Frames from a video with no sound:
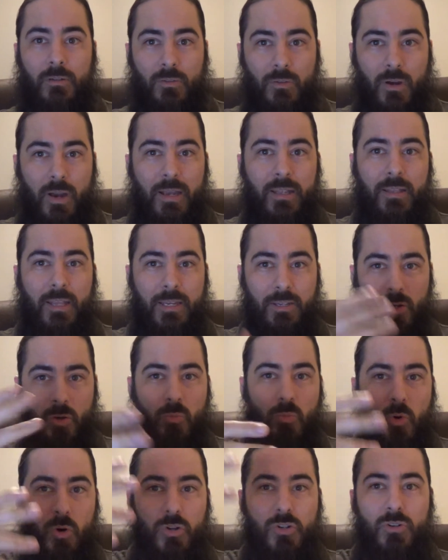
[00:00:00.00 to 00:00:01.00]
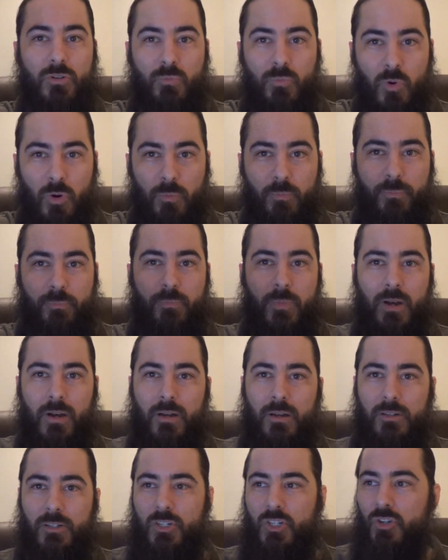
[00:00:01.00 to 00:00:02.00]
right? They do more
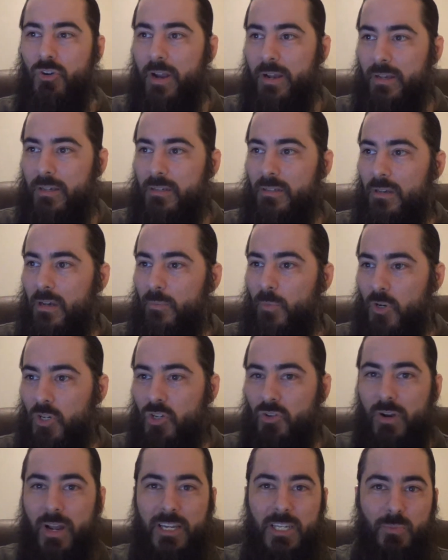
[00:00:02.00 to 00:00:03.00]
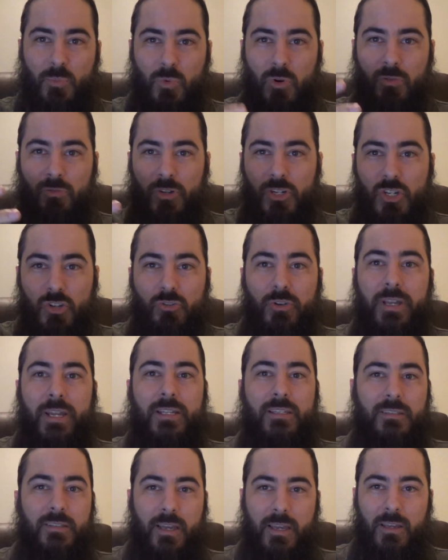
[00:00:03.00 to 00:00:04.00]
treks, more
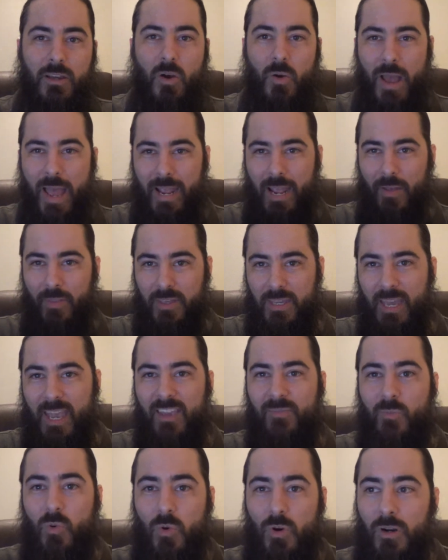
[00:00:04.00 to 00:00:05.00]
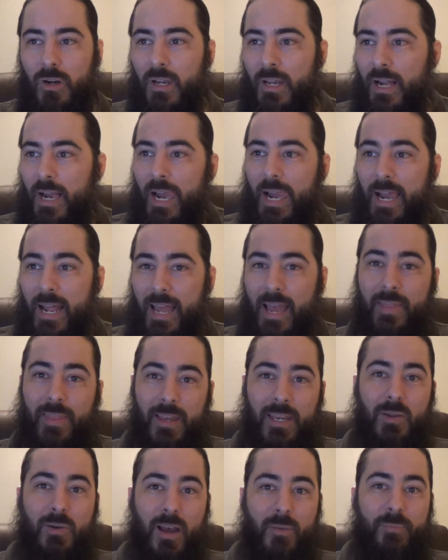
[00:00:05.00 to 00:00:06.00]
retreats. They go hang out in the cave more. And
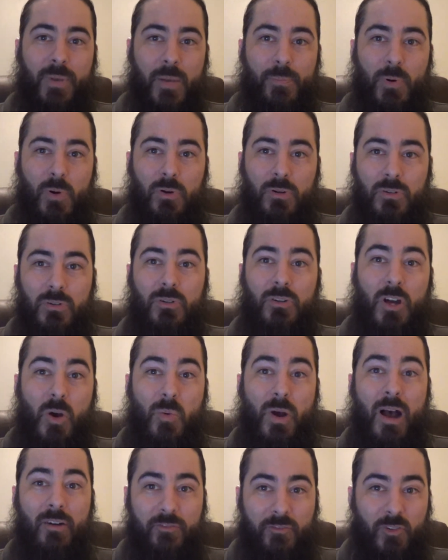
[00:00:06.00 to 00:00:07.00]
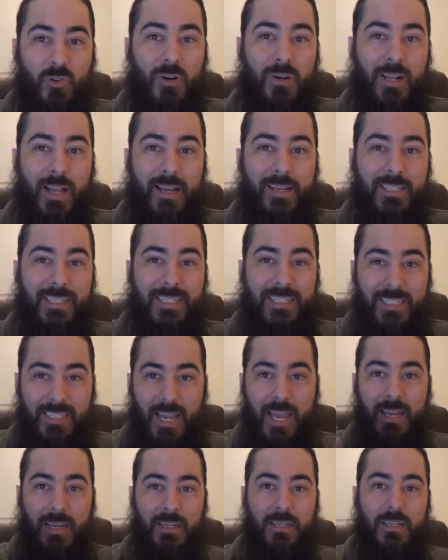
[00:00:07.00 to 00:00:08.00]
then you have people who go out for
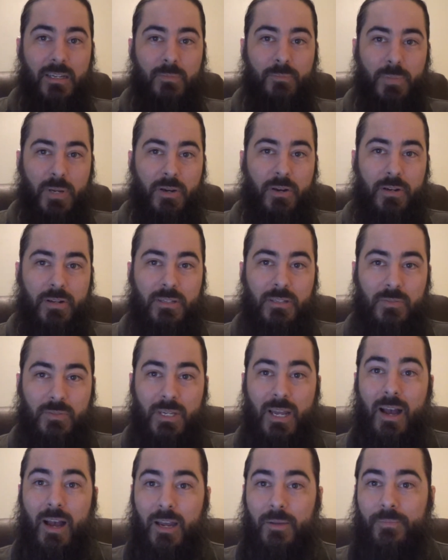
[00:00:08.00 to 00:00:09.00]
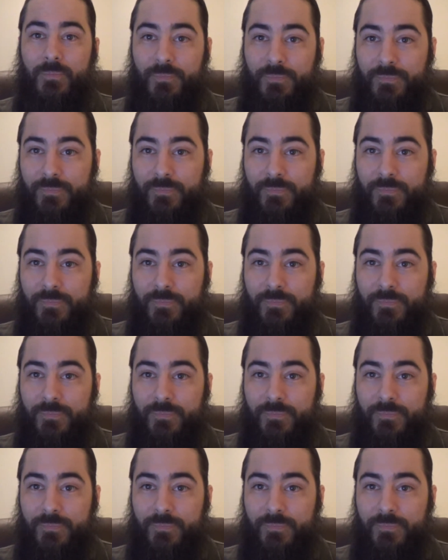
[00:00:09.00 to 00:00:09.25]
extended periods of time.